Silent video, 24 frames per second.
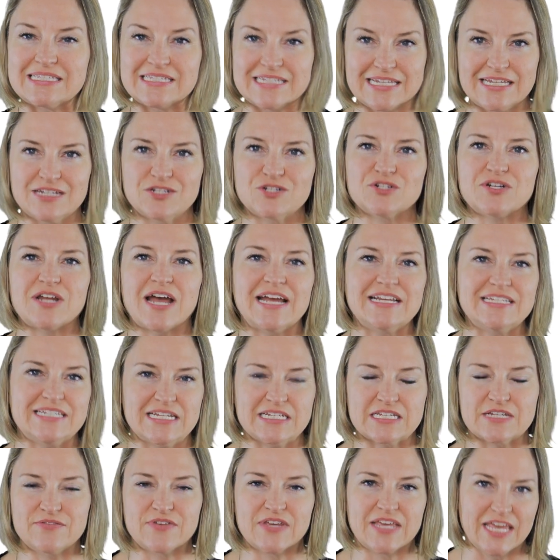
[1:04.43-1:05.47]
Standard
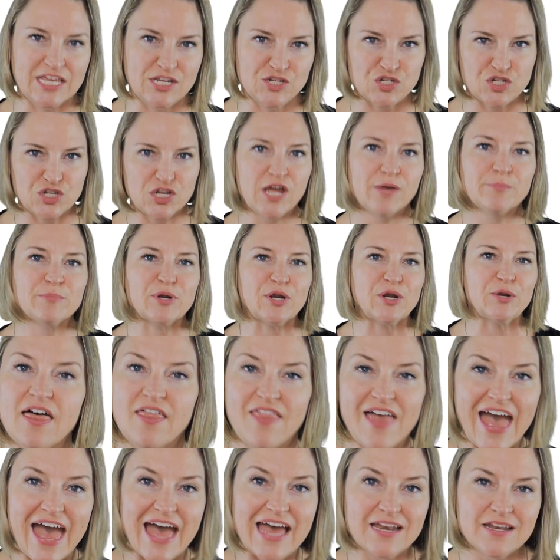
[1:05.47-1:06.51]
Identification Number.
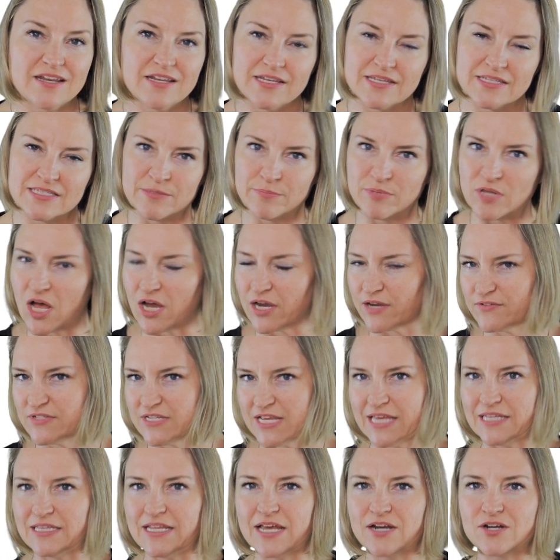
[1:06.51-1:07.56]
That is a block of
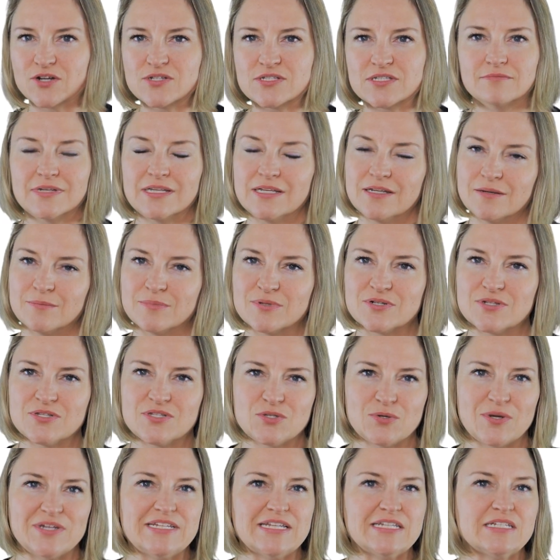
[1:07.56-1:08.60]
10 letters and numbers
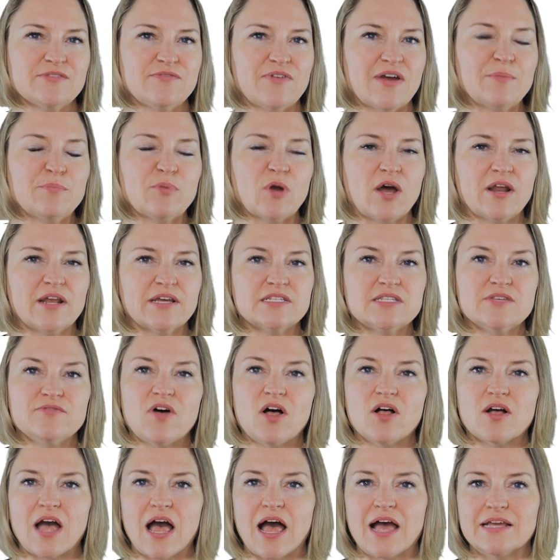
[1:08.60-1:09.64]
to identify products of
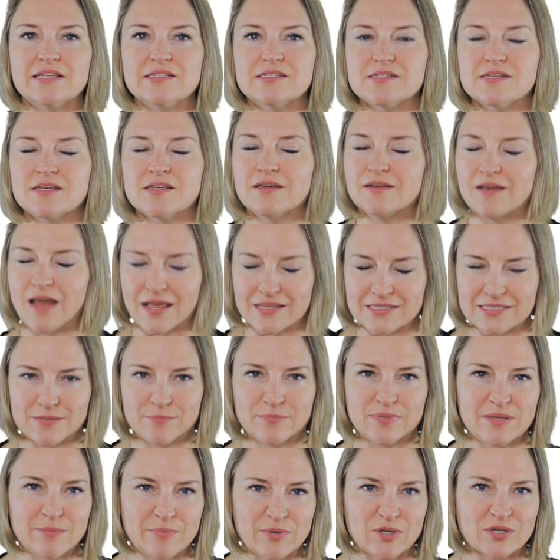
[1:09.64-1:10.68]
all kinds, not
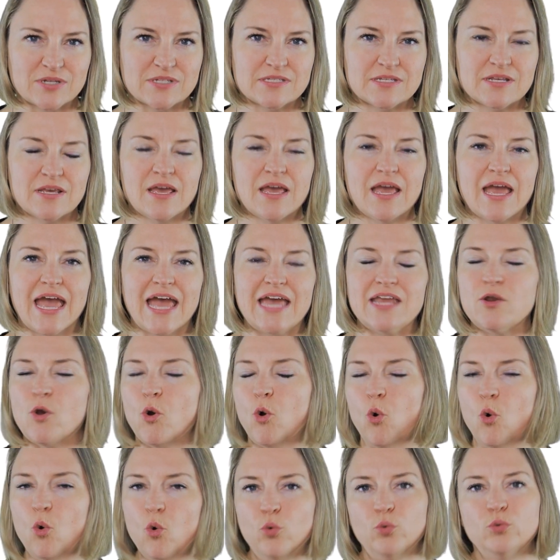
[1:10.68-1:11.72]
simply books, and
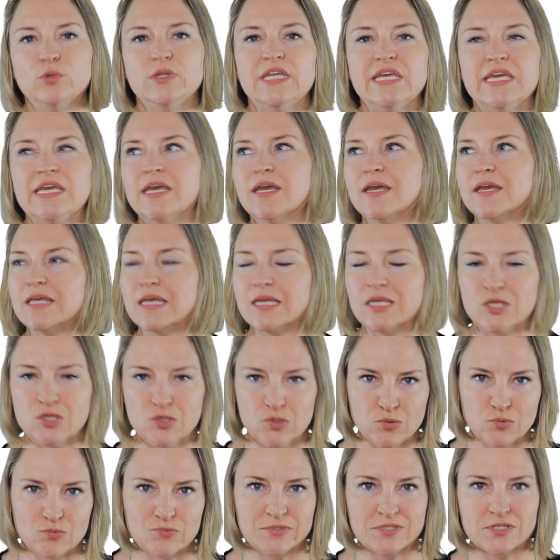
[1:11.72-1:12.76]
only
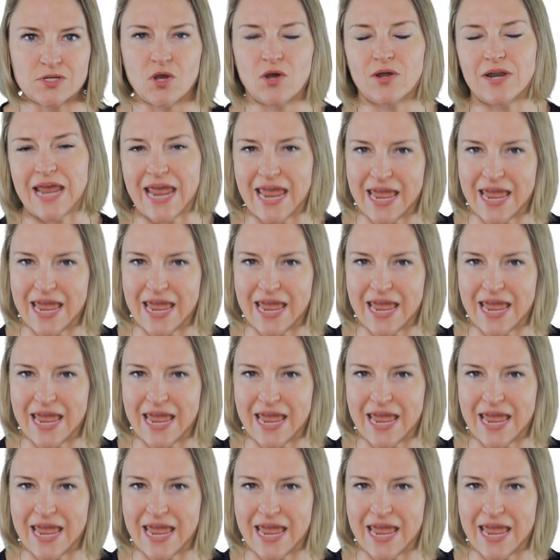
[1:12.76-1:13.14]
used on